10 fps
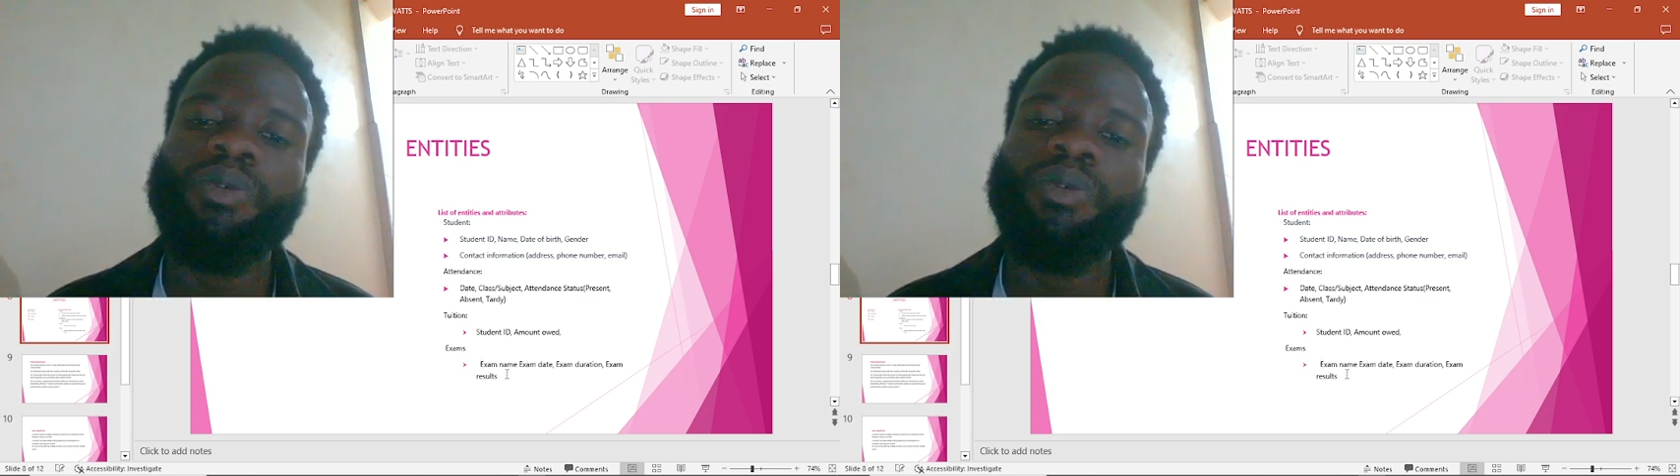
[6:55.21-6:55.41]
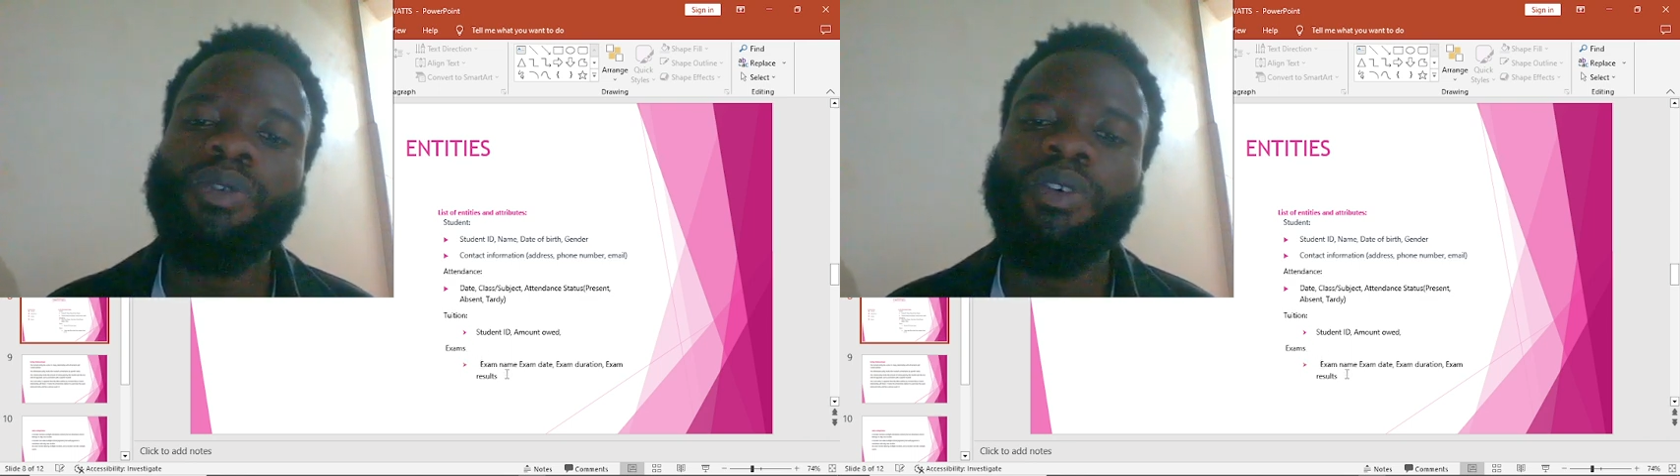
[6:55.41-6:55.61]

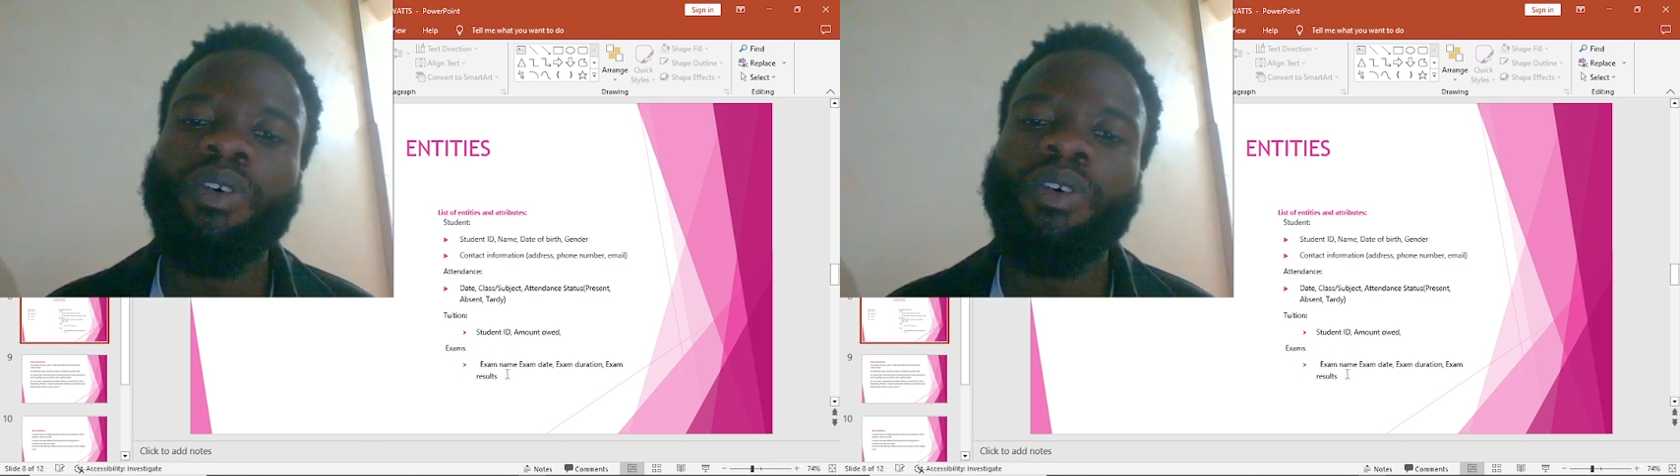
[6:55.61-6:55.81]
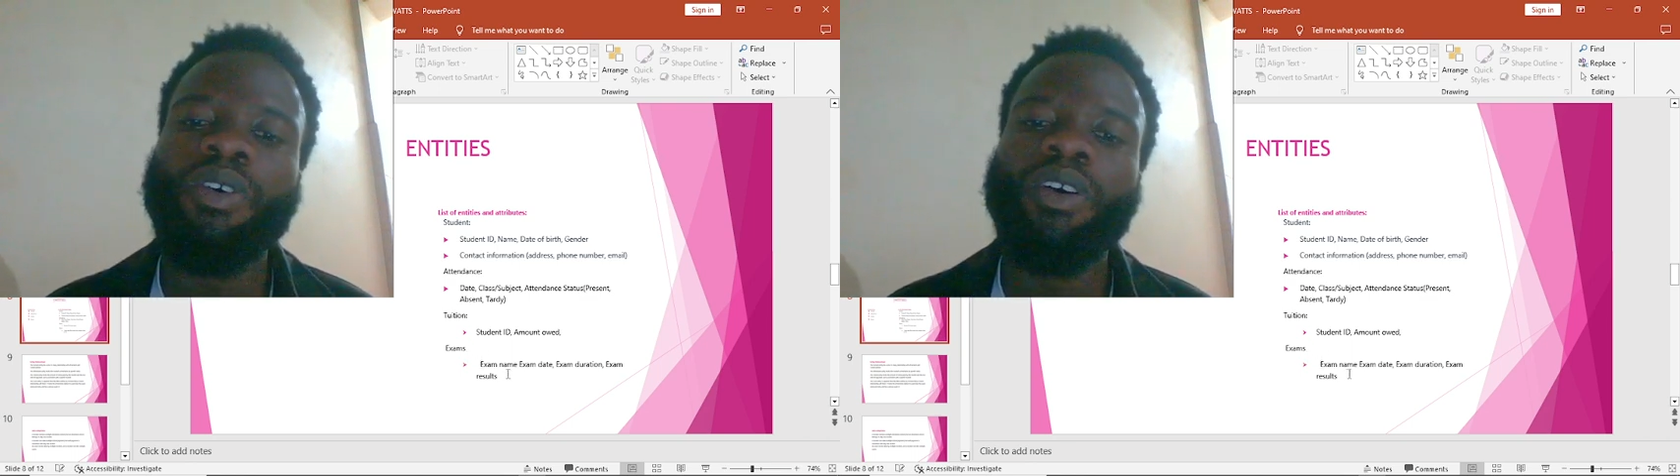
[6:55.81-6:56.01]
for
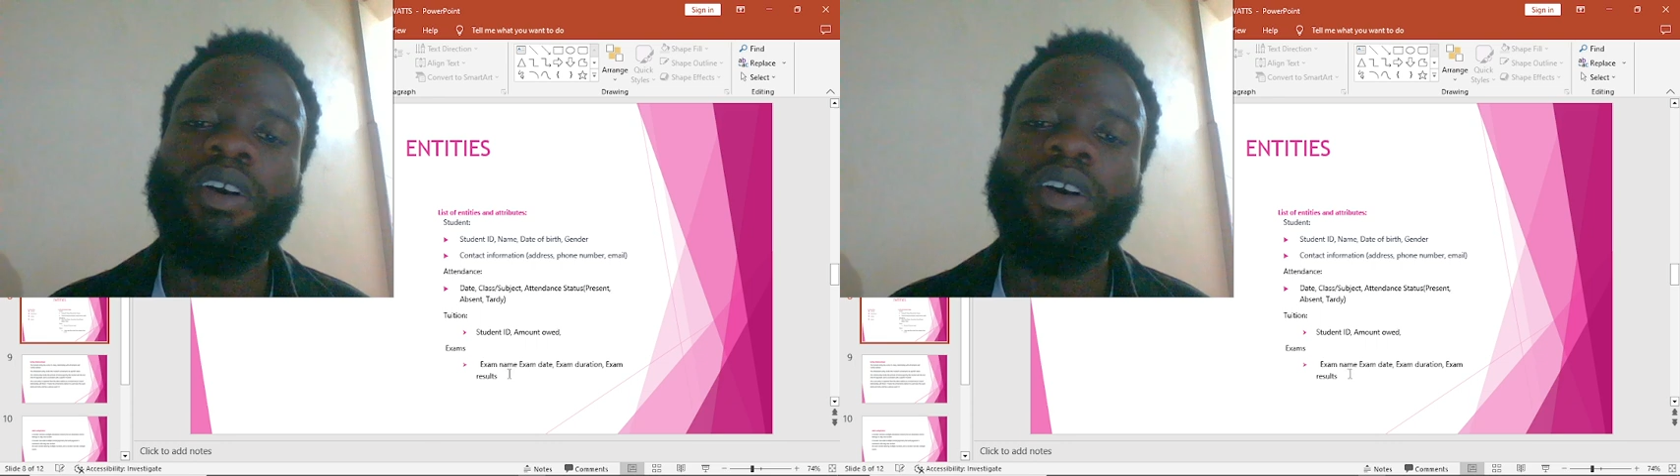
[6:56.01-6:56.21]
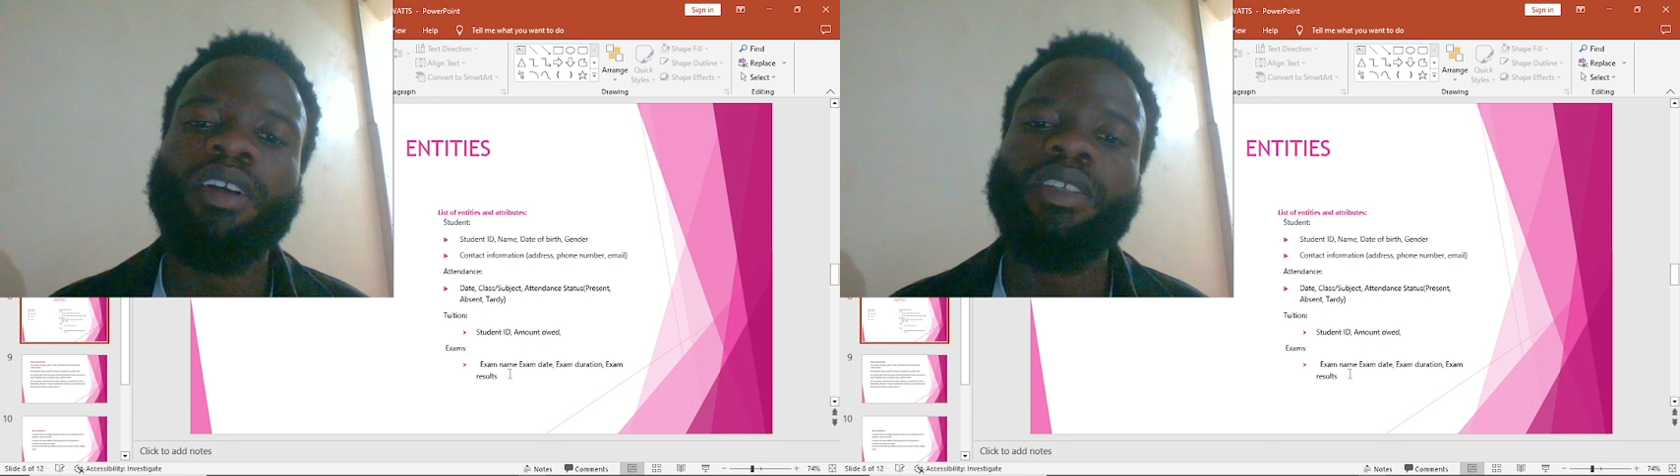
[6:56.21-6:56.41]

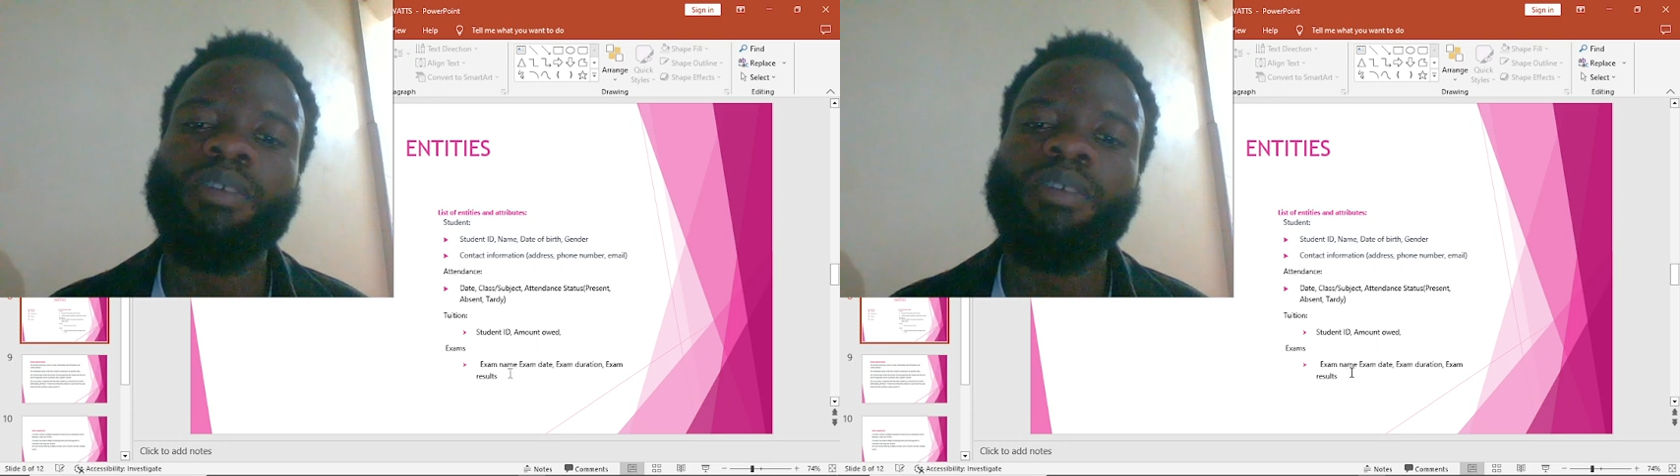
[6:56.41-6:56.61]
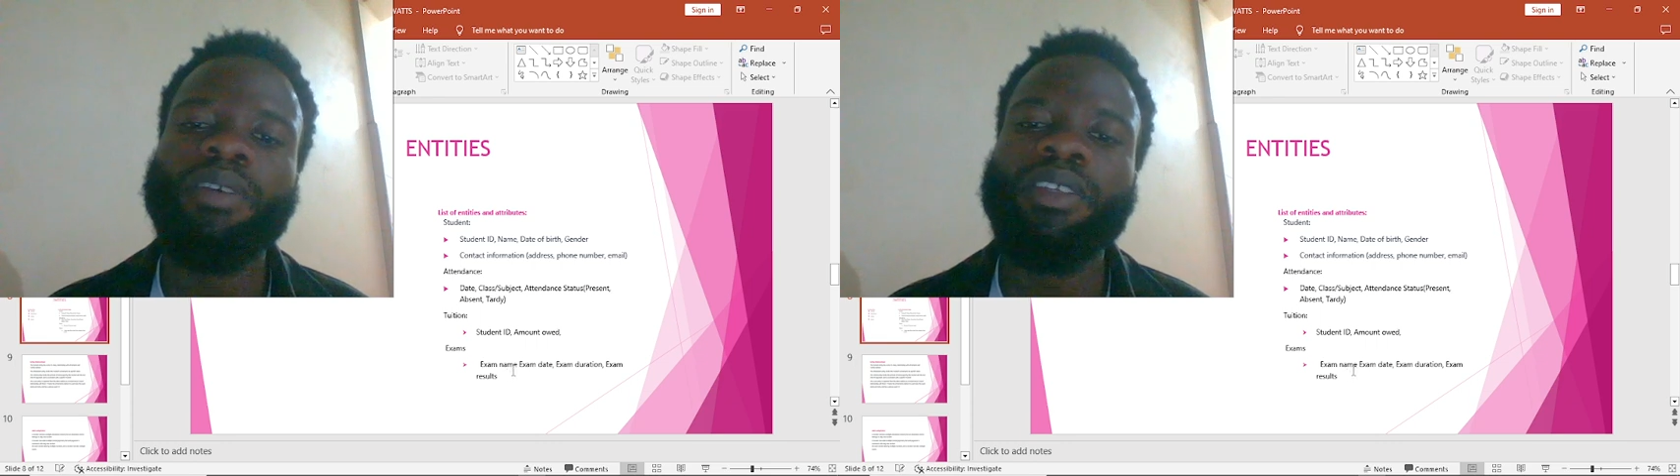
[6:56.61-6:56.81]
exam
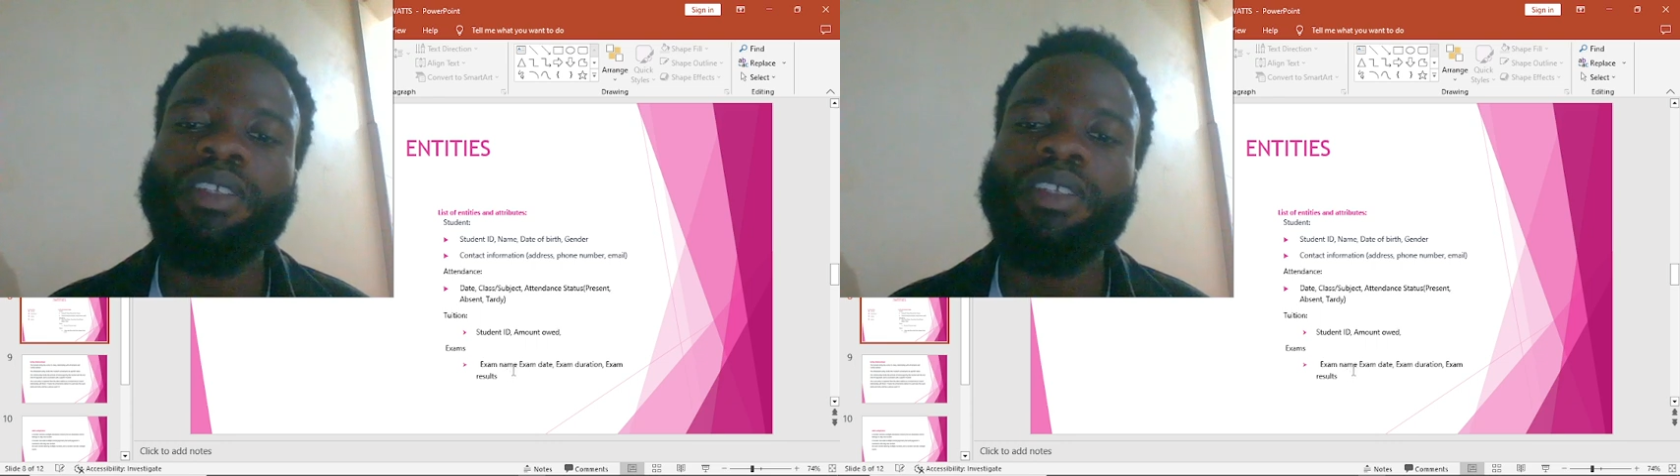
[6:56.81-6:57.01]
ID